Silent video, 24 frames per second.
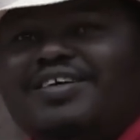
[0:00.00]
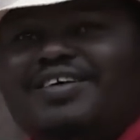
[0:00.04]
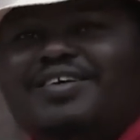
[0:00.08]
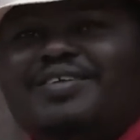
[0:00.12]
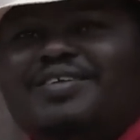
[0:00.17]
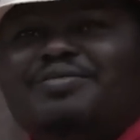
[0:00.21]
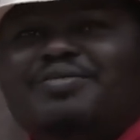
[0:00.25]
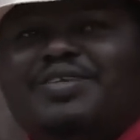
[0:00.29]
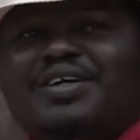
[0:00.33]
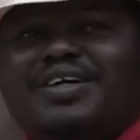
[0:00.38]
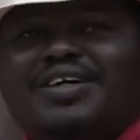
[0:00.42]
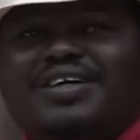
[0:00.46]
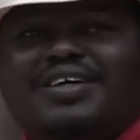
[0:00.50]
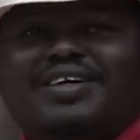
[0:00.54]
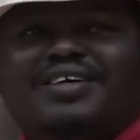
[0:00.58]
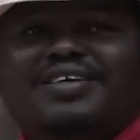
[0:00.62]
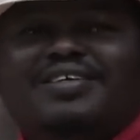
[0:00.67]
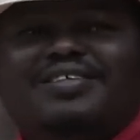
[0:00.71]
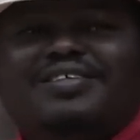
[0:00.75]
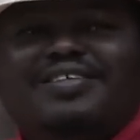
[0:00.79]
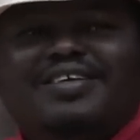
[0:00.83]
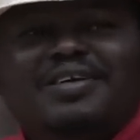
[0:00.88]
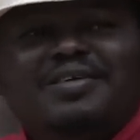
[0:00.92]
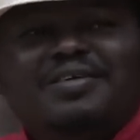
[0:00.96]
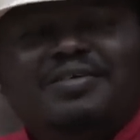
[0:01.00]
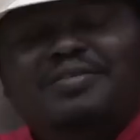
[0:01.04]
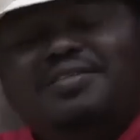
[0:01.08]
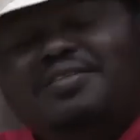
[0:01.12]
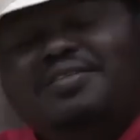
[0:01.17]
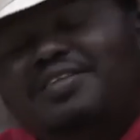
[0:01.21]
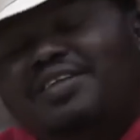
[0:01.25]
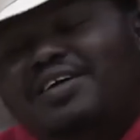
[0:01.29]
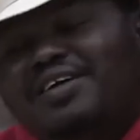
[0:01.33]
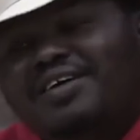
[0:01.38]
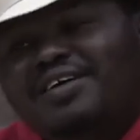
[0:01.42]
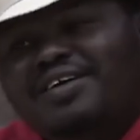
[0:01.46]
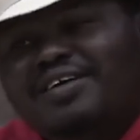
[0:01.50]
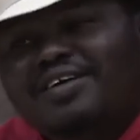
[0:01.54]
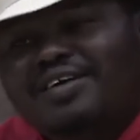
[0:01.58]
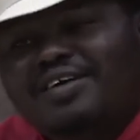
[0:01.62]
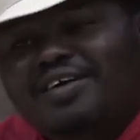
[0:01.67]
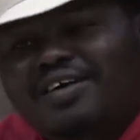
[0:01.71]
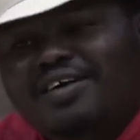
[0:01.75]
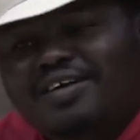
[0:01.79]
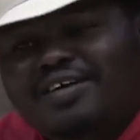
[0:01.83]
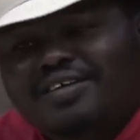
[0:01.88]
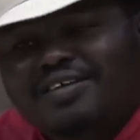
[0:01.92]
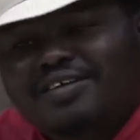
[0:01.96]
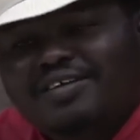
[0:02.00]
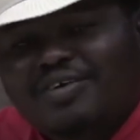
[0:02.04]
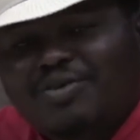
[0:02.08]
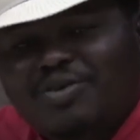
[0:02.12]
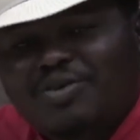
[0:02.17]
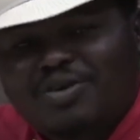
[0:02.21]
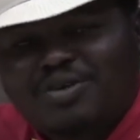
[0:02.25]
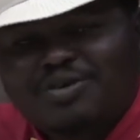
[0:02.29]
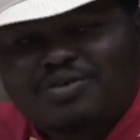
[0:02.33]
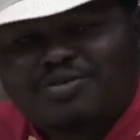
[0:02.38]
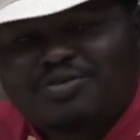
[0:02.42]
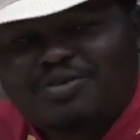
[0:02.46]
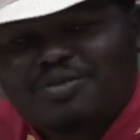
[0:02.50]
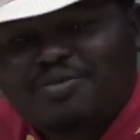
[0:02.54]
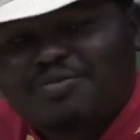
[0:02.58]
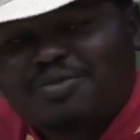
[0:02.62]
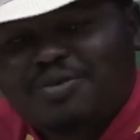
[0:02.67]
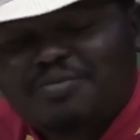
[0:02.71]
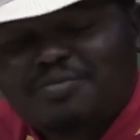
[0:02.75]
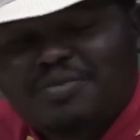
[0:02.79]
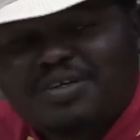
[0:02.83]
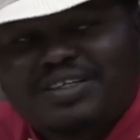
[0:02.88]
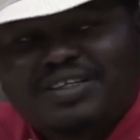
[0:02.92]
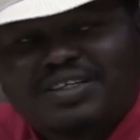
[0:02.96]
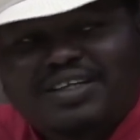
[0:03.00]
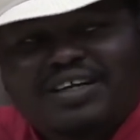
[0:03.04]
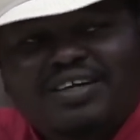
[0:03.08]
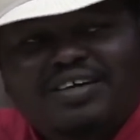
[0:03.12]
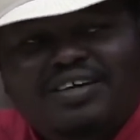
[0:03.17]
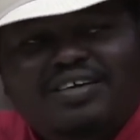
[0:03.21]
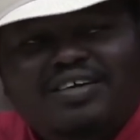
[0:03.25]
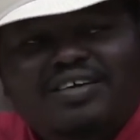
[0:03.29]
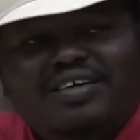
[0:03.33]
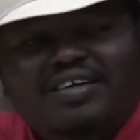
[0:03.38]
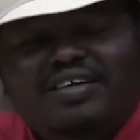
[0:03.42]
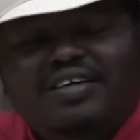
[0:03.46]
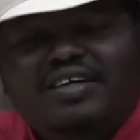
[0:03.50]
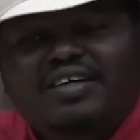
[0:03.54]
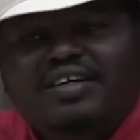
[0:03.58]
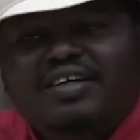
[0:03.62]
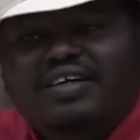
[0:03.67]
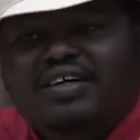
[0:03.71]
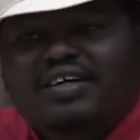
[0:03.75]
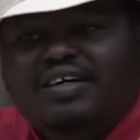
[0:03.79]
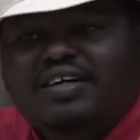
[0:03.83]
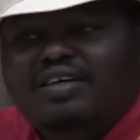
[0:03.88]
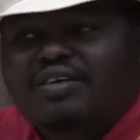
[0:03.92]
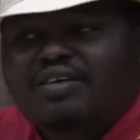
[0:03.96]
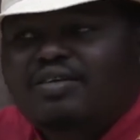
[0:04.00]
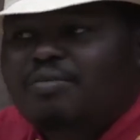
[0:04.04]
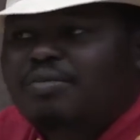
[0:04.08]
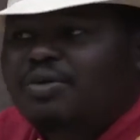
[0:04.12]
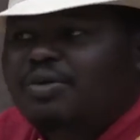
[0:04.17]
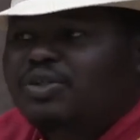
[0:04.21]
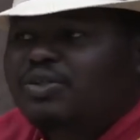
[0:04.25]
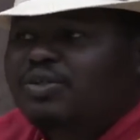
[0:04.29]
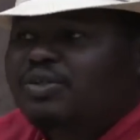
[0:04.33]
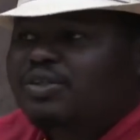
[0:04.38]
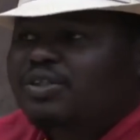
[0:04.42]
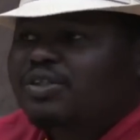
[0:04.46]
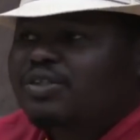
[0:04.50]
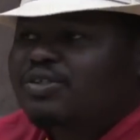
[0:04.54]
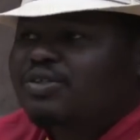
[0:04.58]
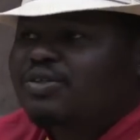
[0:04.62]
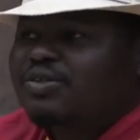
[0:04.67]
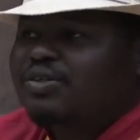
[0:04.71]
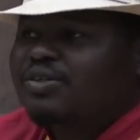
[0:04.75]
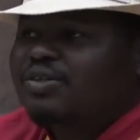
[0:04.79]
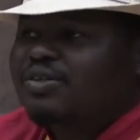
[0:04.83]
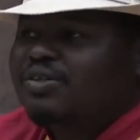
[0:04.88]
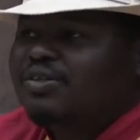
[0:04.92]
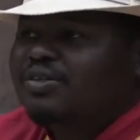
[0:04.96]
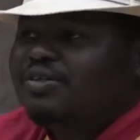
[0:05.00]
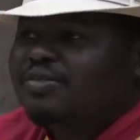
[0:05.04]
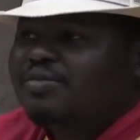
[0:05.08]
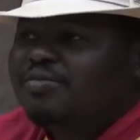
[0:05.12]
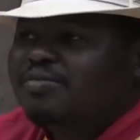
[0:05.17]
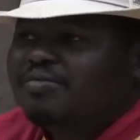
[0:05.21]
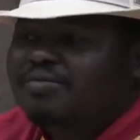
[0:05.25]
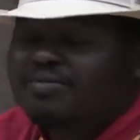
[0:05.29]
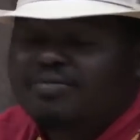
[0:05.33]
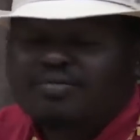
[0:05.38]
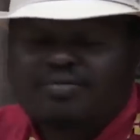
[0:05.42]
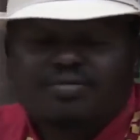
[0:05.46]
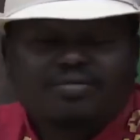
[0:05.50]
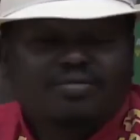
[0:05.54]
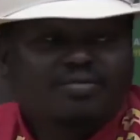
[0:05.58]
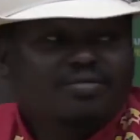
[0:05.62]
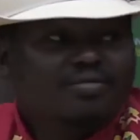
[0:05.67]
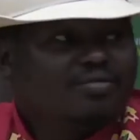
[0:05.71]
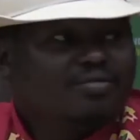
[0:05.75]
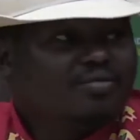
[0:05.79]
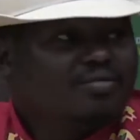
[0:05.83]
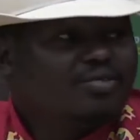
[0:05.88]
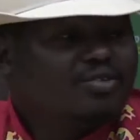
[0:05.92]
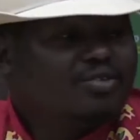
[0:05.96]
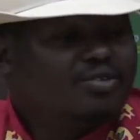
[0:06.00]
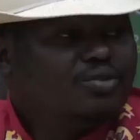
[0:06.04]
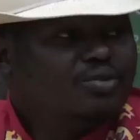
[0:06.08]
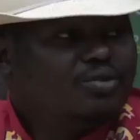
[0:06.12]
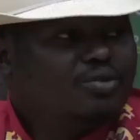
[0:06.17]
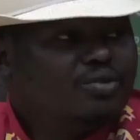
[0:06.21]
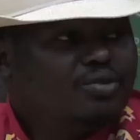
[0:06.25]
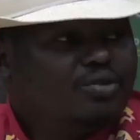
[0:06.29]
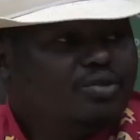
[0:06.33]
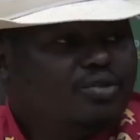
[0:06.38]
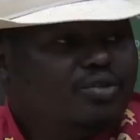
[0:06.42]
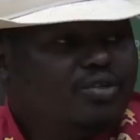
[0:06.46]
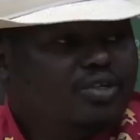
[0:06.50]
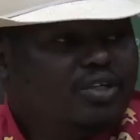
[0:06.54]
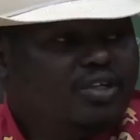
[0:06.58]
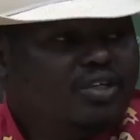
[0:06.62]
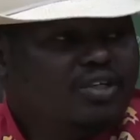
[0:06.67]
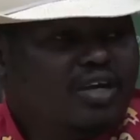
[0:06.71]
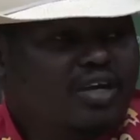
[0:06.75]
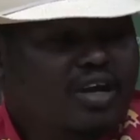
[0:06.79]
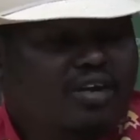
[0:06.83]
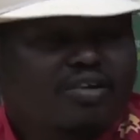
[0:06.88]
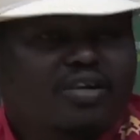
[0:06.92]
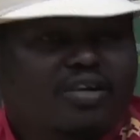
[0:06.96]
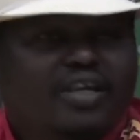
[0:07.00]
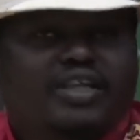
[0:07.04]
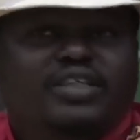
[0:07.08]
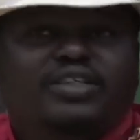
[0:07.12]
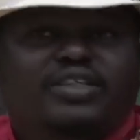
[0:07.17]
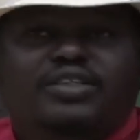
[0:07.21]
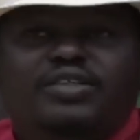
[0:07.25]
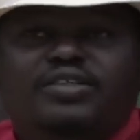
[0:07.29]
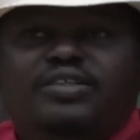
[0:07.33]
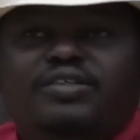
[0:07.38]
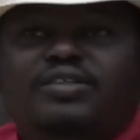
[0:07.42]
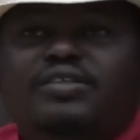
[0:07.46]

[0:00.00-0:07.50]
give the colleagues from the media an opportunity to interrogate